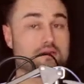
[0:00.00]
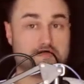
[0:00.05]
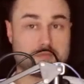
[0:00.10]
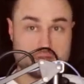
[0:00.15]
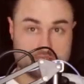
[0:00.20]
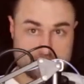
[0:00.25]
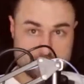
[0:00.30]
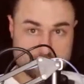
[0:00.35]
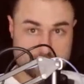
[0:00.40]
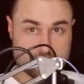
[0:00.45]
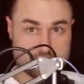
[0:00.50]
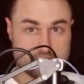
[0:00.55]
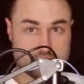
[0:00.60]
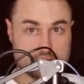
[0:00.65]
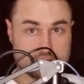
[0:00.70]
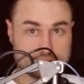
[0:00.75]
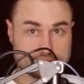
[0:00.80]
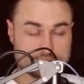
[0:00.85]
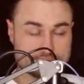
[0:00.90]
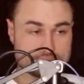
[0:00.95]
affiliate
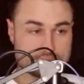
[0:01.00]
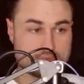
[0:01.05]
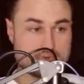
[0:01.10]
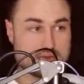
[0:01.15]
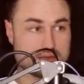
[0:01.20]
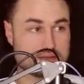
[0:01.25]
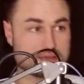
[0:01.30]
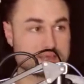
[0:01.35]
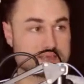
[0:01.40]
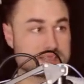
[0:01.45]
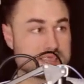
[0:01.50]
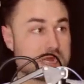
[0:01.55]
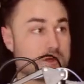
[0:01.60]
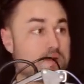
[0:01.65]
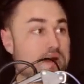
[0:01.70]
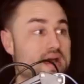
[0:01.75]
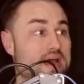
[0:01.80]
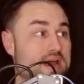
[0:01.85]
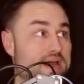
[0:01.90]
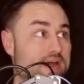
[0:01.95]
marketing. Now, this is
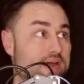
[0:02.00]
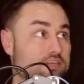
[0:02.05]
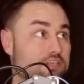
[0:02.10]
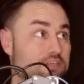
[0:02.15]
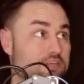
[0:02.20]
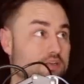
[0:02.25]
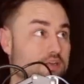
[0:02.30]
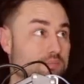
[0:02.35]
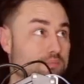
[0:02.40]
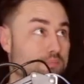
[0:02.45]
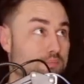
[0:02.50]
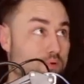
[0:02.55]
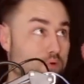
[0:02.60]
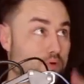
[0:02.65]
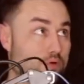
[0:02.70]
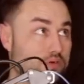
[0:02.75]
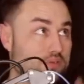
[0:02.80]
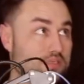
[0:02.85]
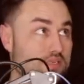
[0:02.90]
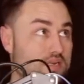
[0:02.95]
how I actually
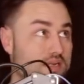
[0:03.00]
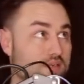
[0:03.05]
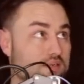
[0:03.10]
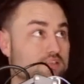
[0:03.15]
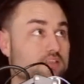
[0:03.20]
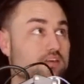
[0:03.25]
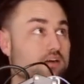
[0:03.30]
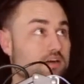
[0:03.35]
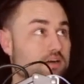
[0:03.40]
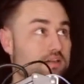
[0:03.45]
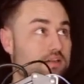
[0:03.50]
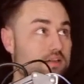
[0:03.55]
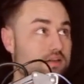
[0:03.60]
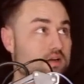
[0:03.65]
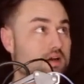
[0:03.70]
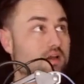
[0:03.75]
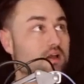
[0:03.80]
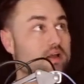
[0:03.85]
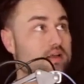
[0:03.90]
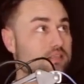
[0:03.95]
personally got started in
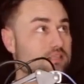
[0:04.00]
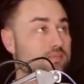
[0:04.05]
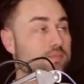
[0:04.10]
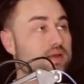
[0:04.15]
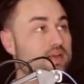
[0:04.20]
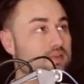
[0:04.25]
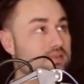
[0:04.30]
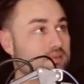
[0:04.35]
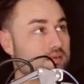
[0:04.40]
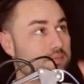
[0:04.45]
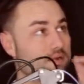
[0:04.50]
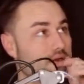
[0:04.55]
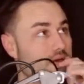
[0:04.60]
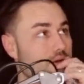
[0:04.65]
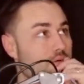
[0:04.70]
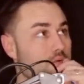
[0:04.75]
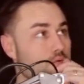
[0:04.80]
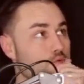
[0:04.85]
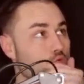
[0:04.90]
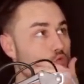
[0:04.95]
the online space
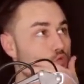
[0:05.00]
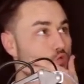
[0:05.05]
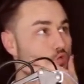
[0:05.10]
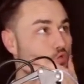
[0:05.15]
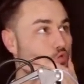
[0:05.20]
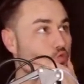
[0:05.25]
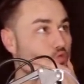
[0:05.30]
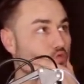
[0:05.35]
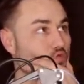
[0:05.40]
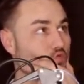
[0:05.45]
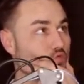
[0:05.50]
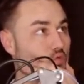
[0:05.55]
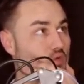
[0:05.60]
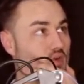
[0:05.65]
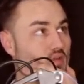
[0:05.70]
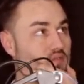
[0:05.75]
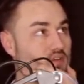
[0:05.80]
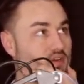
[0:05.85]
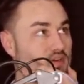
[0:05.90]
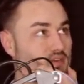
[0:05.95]
about
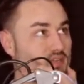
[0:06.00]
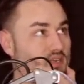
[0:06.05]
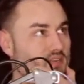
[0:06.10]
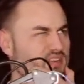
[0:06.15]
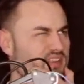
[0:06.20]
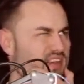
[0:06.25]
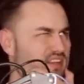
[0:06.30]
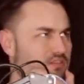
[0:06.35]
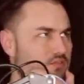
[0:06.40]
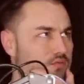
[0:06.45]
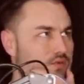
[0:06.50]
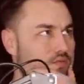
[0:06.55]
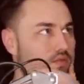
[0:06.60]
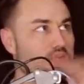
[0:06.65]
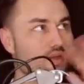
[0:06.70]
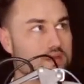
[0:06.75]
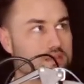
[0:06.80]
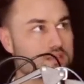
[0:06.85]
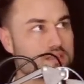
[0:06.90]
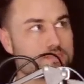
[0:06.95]
12 years, not 10, 12,
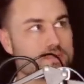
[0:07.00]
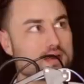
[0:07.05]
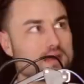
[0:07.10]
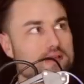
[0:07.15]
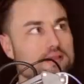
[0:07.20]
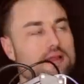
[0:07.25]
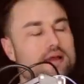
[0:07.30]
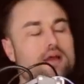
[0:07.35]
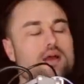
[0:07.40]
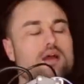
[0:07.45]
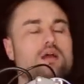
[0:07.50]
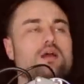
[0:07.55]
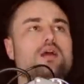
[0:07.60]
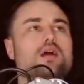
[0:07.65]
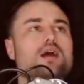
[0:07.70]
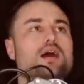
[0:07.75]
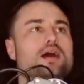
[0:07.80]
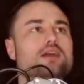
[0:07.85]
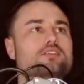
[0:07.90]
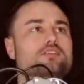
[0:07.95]
something like that.
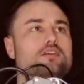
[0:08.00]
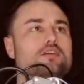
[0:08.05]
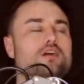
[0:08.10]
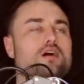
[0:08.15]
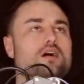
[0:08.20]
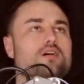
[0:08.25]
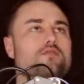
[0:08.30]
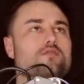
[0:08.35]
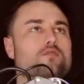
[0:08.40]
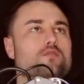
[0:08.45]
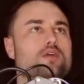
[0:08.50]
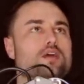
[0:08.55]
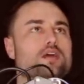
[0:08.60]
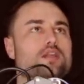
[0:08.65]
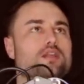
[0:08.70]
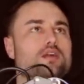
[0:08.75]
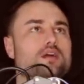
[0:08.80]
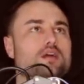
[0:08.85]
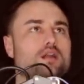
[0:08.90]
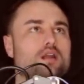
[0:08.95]
I started off
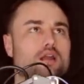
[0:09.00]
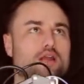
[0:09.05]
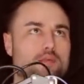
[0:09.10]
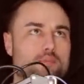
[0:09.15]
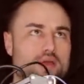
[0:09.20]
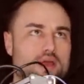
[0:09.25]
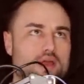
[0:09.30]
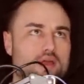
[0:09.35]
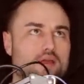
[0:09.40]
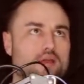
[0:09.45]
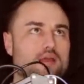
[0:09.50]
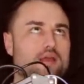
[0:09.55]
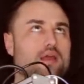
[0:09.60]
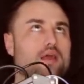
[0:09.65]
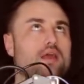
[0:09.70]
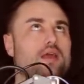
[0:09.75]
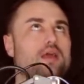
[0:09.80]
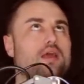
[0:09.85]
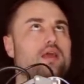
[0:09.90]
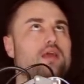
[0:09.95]
with Clickbank
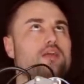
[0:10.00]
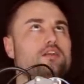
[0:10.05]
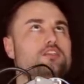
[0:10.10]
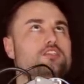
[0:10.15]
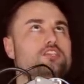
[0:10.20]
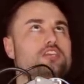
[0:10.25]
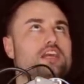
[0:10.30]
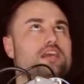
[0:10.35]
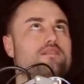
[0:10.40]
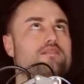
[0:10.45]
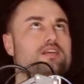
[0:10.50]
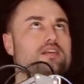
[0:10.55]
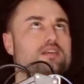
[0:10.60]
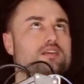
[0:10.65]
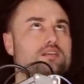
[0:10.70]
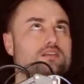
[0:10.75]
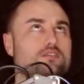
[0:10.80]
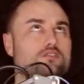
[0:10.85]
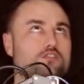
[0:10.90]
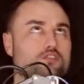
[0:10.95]
and
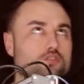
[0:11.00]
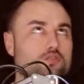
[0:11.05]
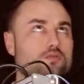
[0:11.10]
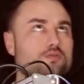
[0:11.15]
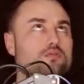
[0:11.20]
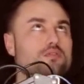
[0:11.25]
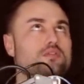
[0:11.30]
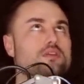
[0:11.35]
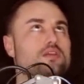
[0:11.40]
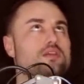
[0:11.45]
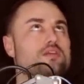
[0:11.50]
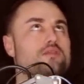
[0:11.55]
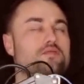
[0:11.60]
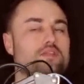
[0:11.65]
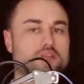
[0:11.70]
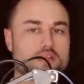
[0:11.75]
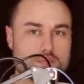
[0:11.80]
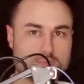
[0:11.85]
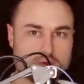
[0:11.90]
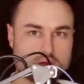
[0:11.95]
JV Zoo, the
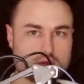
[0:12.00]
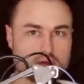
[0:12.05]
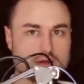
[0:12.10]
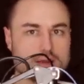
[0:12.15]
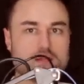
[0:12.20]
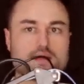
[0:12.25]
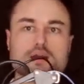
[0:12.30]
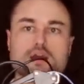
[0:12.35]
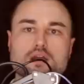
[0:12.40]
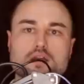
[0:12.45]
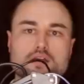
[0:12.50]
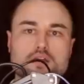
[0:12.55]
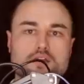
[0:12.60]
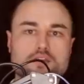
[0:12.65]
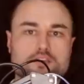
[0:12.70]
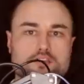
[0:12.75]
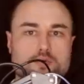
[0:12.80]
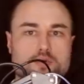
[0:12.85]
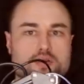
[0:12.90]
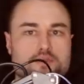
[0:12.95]
affiliate marketing.
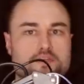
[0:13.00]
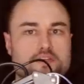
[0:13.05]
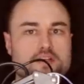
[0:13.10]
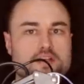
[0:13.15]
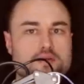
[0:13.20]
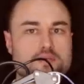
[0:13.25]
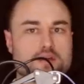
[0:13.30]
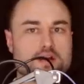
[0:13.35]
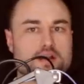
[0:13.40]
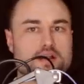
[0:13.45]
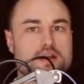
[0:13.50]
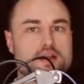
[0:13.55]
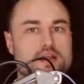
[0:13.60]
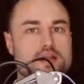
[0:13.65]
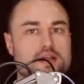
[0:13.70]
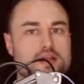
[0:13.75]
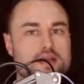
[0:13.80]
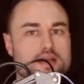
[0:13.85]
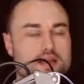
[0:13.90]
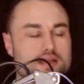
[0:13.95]
So what affiliate
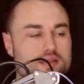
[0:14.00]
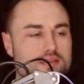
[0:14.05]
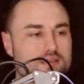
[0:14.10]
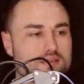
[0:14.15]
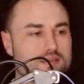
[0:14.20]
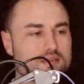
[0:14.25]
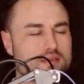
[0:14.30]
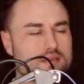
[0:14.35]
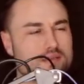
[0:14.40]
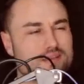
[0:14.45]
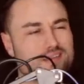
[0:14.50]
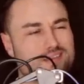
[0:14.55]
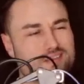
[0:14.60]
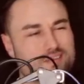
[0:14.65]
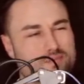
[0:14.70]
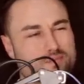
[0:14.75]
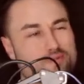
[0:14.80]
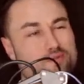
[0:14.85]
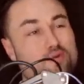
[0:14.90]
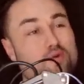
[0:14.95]
marketing is, and this
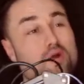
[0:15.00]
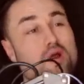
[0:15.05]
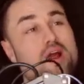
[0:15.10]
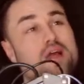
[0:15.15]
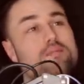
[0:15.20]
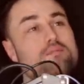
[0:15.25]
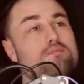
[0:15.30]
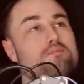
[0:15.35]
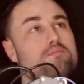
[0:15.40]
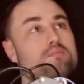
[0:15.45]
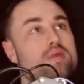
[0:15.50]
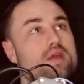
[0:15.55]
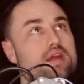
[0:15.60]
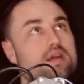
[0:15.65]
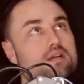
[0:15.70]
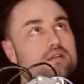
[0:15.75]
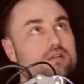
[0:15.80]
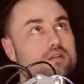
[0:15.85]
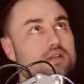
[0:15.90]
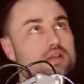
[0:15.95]
is
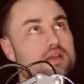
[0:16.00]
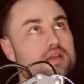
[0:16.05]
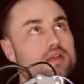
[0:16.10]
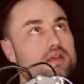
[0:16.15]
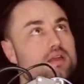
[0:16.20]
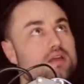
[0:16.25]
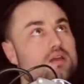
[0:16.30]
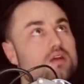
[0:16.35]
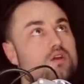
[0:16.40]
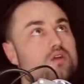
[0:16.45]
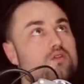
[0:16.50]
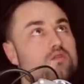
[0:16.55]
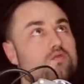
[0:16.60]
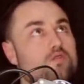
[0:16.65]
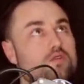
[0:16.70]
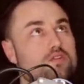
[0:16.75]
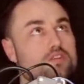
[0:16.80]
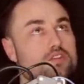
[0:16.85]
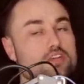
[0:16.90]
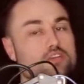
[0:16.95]
primarily
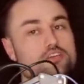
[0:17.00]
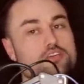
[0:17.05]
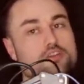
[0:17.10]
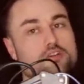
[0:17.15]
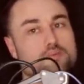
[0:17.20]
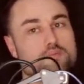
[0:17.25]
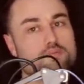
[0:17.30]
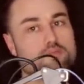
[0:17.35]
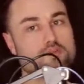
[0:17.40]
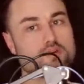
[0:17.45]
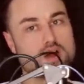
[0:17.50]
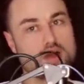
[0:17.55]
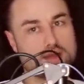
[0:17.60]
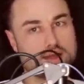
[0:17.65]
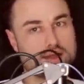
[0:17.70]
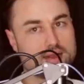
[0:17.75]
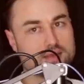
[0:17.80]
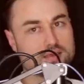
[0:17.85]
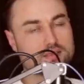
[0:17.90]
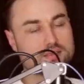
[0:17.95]
for digital
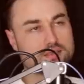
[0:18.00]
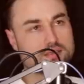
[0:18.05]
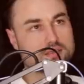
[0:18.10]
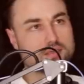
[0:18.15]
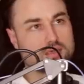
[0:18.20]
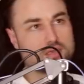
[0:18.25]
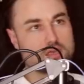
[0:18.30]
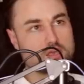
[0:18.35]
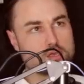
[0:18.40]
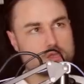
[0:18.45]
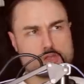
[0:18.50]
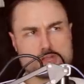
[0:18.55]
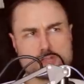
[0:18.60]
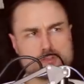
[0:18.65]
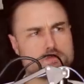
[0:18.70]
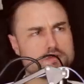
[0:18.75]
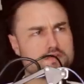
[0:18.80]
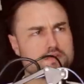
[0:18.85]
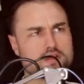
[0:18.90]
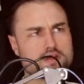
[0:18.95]
products. You
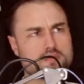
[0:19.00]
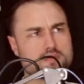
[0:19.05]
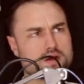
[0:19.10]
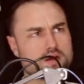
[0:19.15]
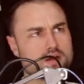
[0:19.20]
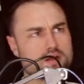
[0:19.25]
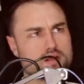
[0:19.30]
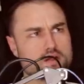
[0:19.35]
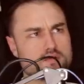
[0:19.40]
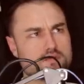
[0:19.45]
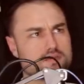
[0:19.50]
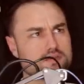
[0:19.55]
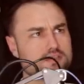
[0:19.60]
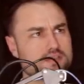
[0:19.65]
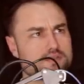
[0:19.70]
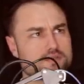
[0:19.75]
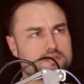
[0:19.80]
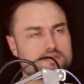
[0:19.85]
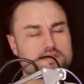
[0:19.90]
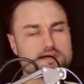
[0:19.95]
can do affiliate marketing,
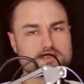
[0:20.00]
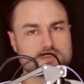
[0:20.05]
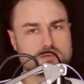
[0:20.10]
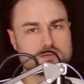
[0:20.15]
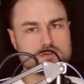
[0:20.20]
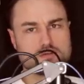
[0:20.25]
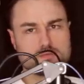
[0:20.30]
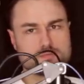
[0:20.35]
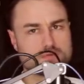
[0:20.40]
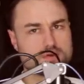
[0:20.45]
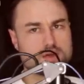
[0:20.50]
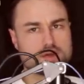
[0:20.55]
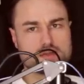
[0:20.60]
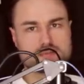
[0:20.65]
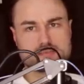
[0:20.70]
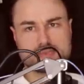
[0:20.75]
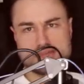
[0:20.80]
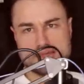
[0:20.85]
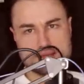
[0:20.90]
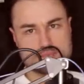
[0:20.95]
obviously, for physical
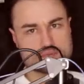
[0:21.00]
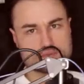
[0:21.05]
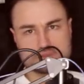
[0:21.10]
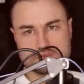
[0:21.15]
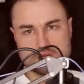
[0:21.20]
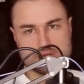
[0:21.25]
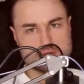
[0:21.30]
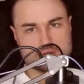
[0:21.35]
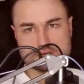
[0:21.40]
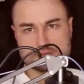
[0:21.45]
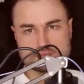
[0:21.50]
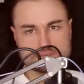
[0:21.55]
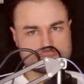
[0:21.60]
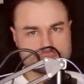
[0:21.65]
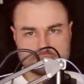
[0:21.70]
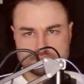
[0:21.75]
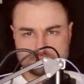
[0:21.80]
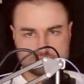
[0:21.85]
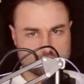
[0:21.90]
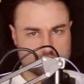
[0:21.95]
products like Amazon